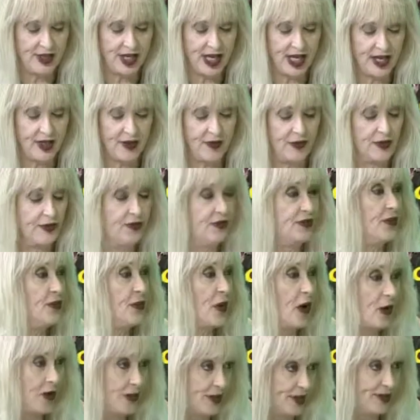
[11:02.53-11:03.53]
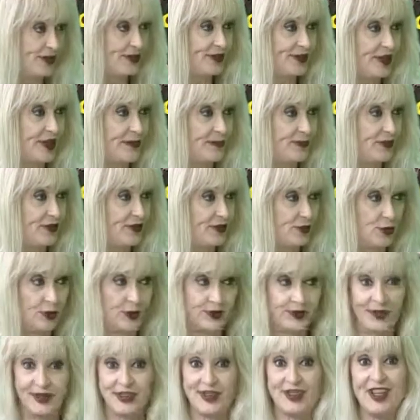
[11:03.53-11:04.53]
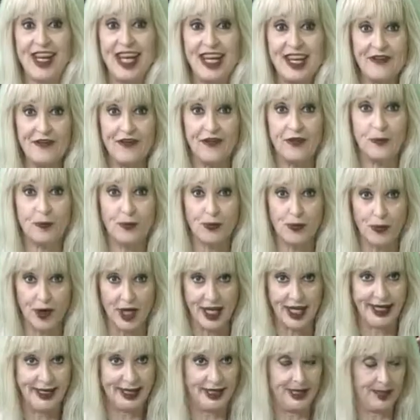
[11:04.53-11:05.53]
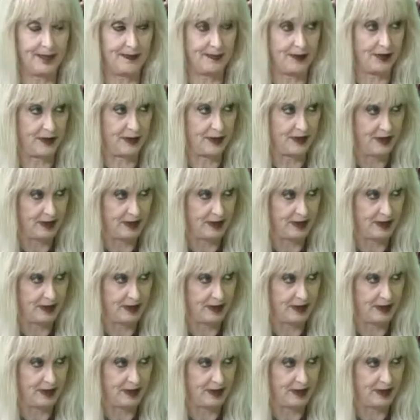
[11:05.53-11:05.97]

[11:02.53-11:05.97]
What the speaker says: now are the steps to a safe breakup?